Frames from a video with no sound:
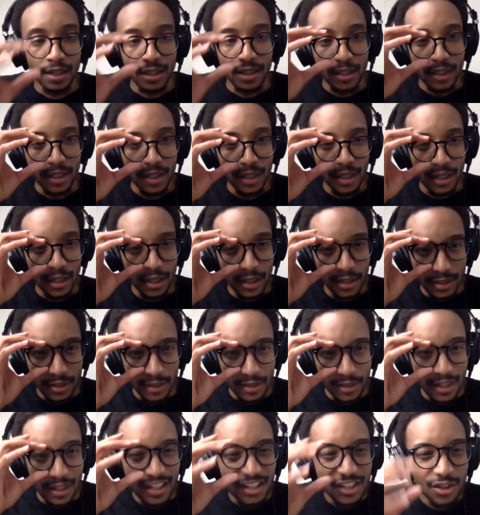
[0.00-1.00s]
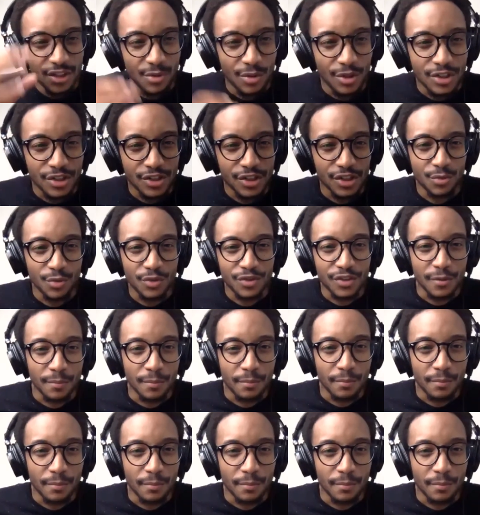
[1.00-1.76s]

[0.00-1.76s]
Okay, the next question: with the